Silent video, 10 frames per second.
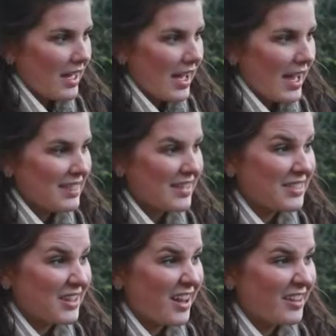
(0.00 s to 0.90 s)
I think the
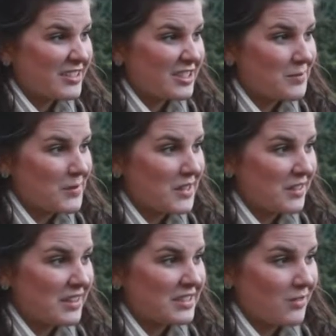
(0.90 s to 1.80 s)
color is going to be the
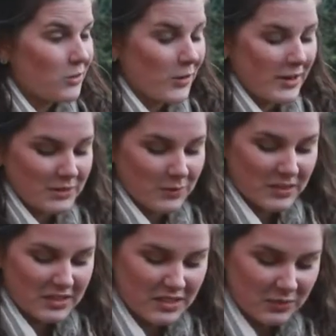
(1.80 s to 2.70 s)
least of your worries
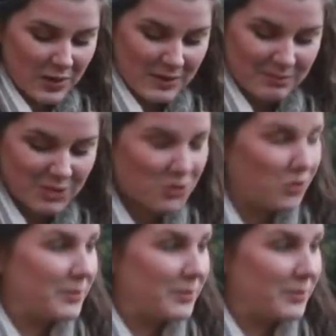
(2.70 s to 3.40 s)
once the rainstorm